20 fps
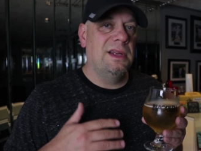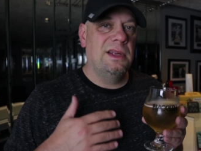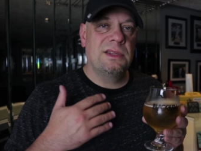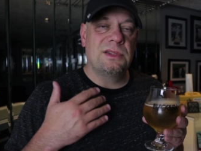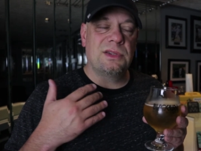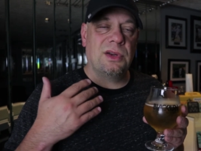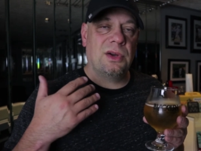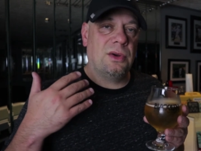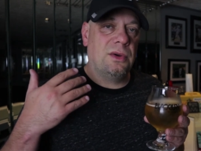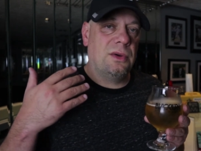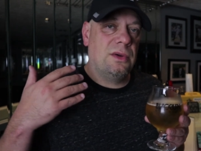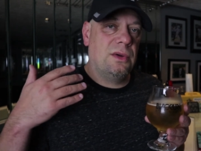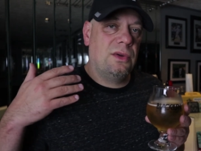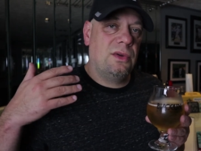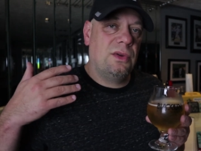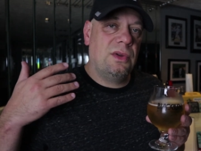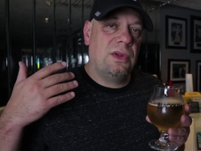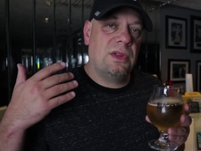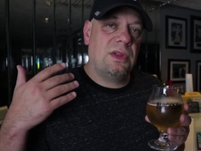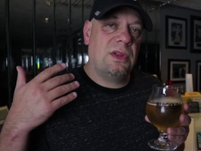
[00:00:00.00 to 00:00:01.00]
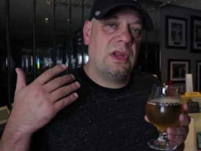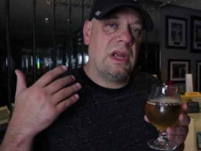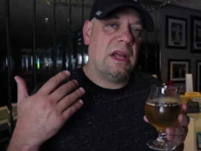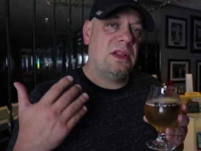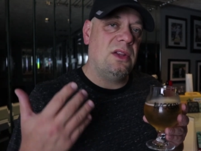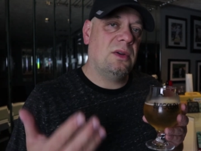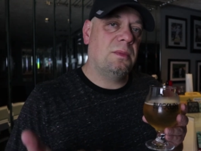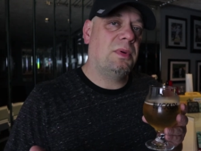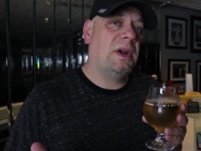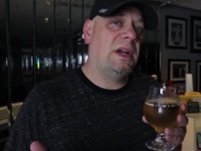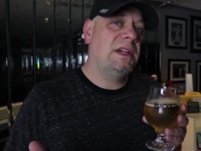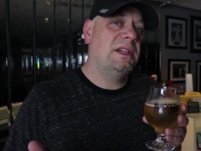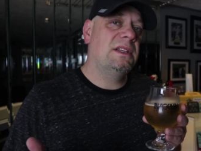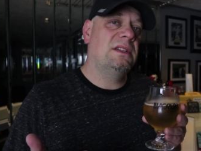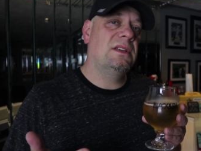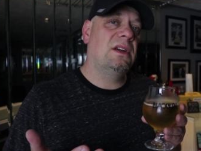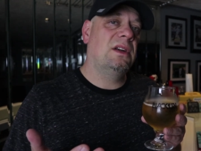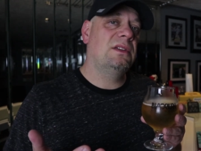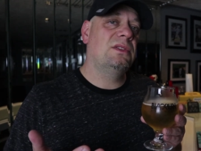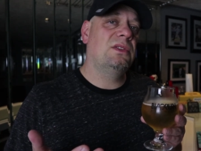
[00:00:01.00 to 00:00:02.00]
So, and their
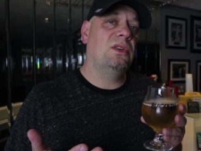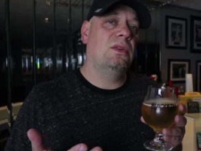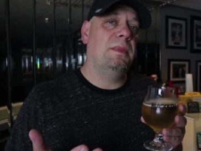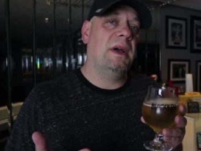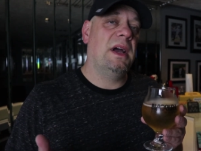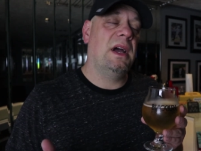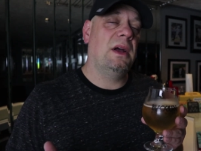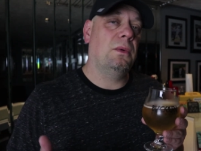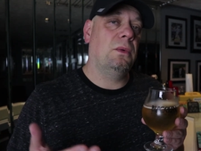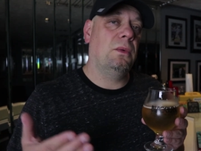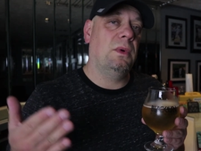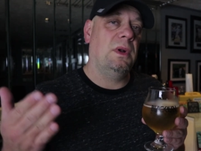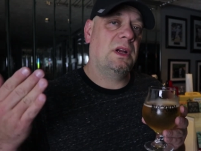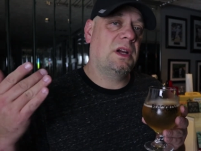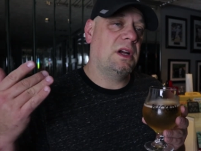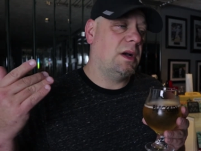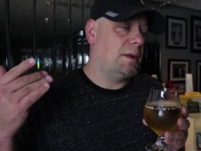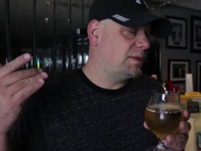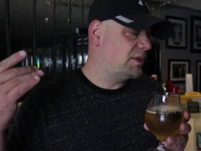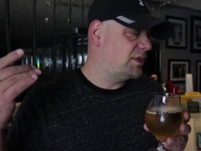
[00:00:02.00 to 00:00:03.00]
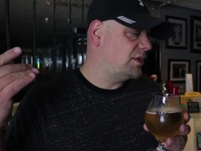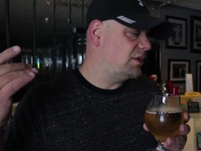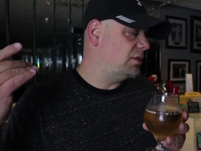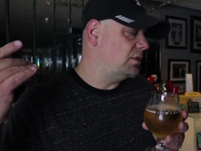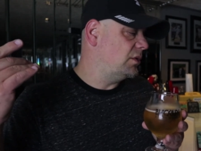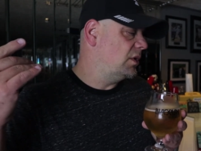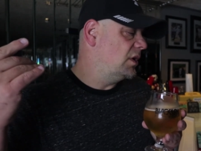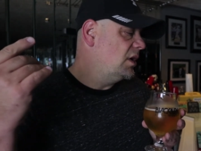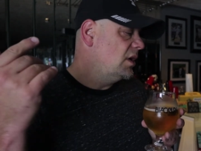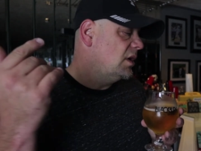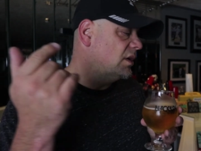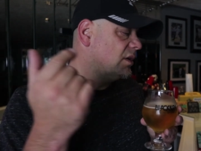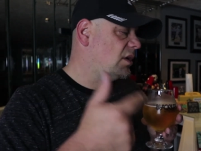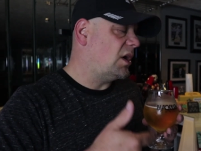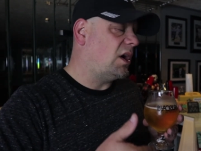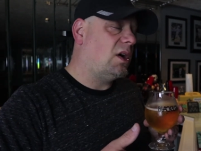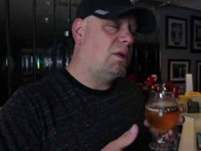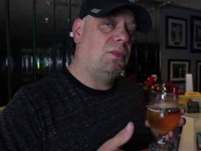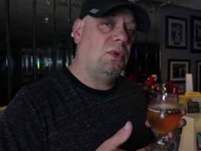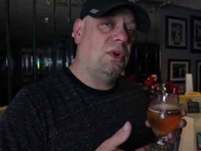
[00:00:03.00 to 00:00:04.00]
prices aren't so bad when it comes to
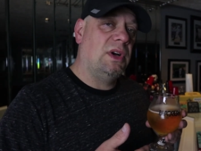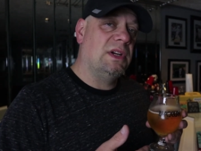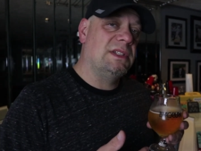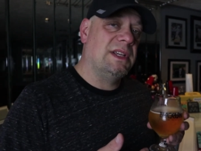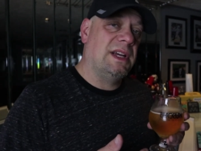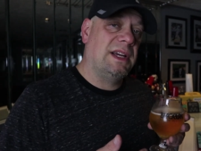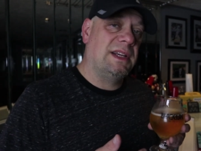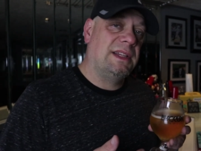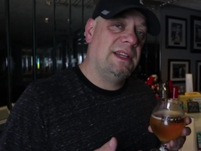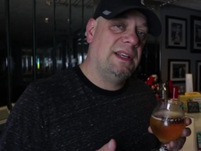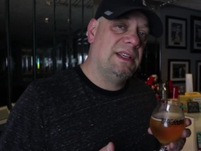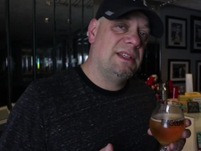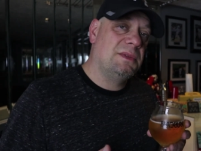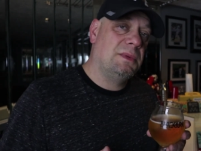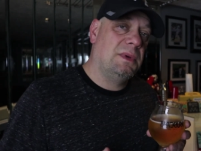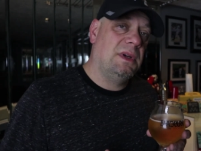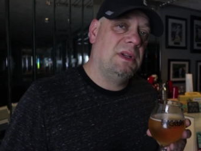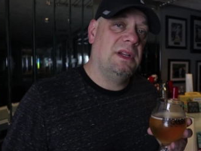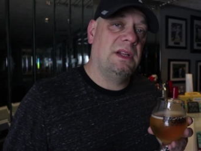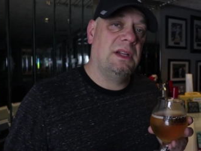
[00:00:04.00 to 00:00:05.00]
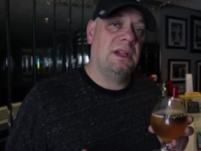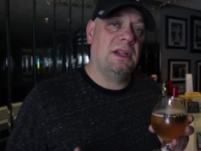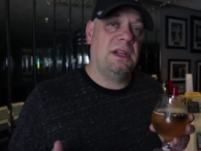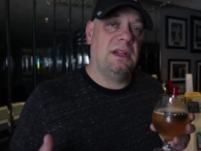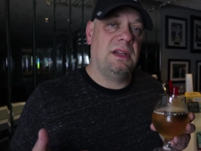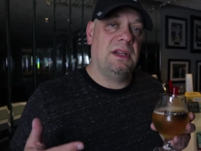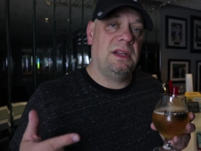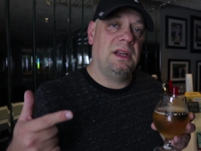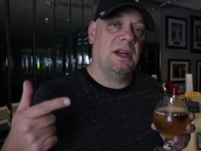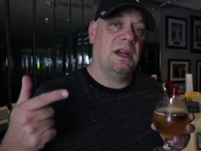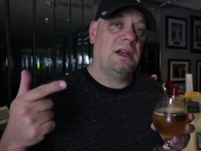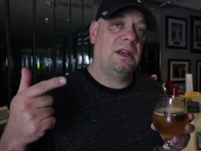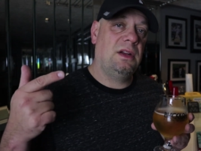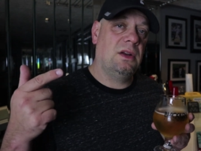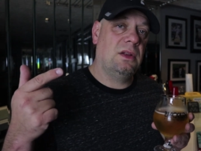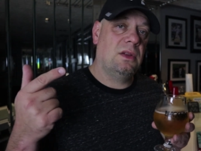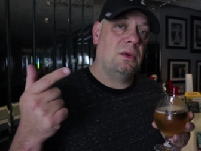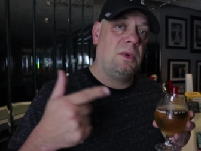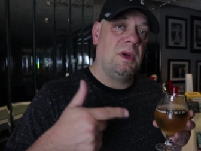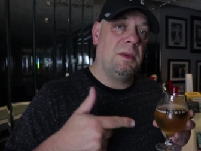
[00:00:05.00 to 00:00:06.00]
tall boys like this one in the you
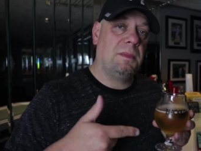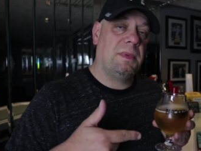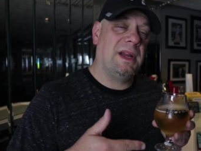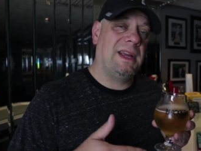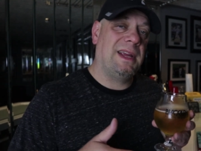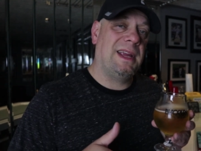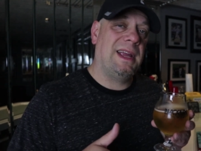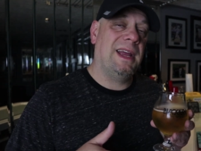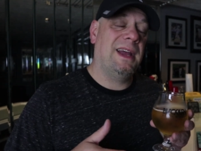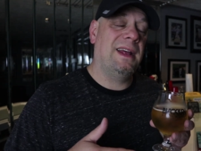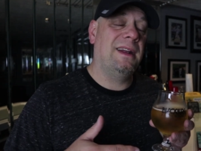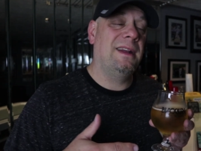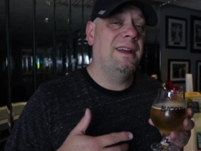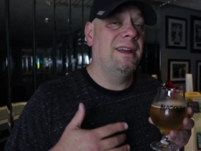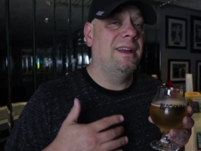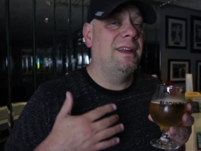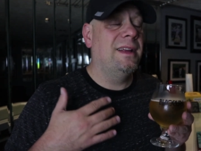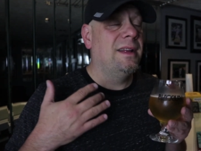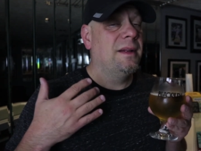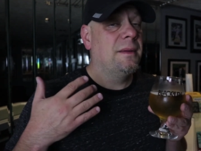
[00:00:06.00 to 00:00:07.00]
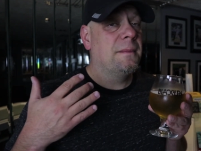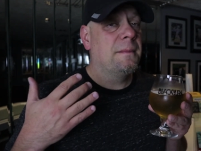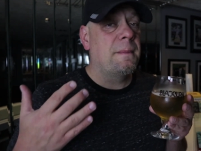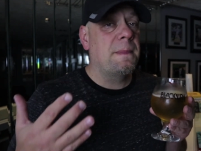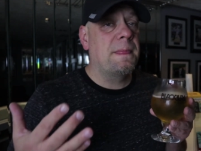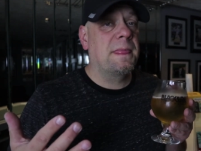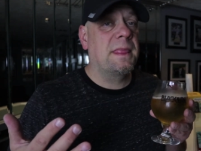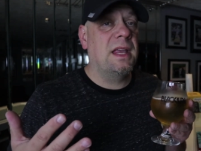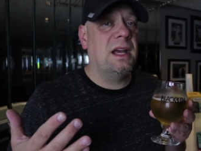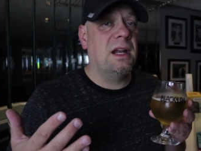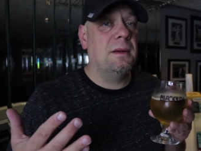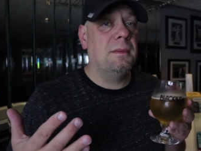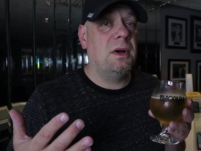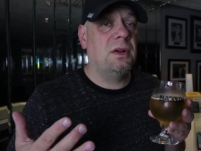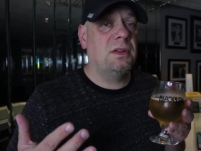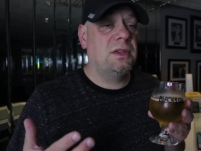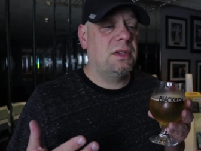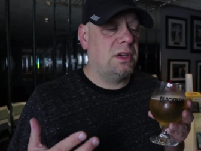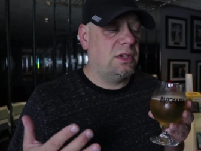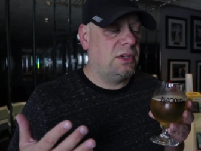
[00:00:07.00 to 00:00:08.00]
know, the 1-pint can. Get them
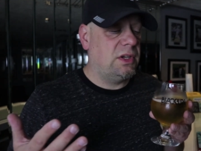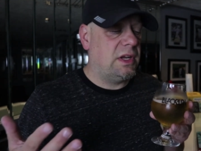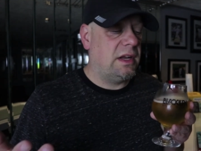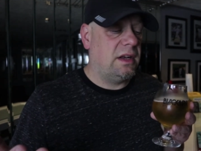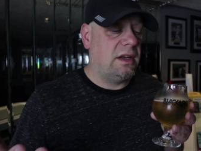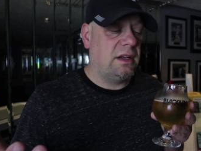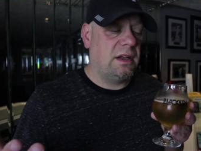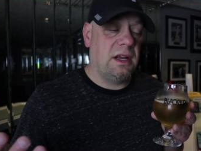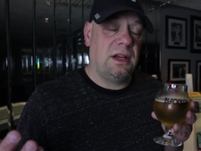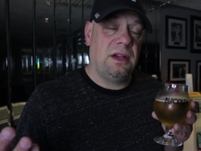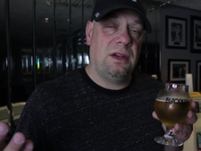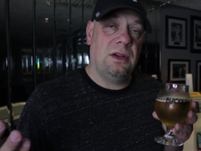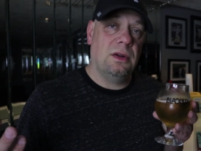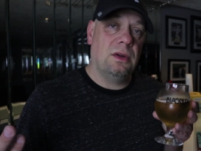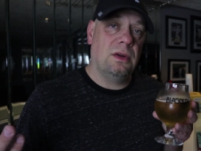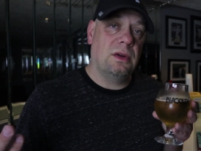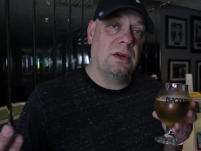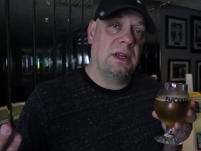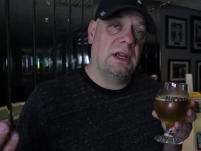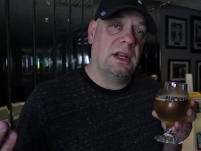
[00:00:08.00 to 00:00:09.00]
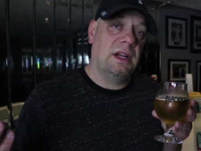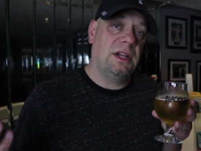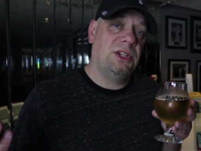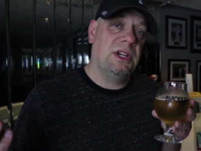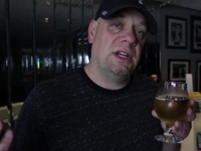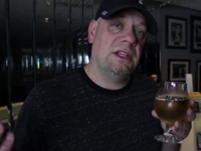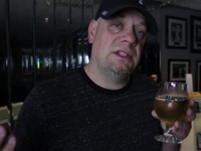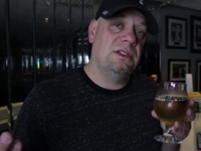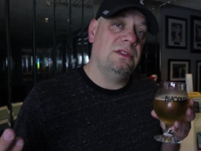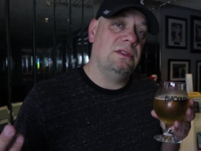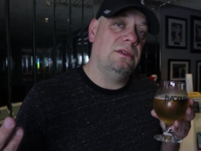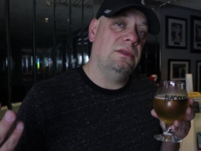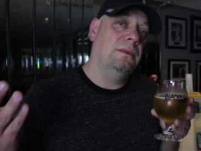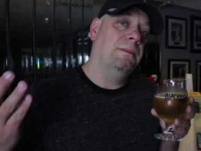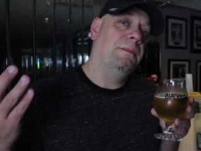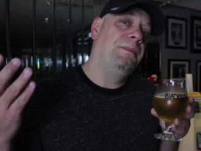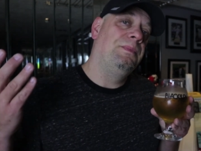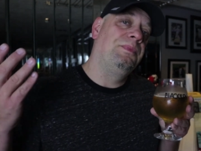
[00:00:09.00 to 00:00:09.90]
out there and you know, get a chance to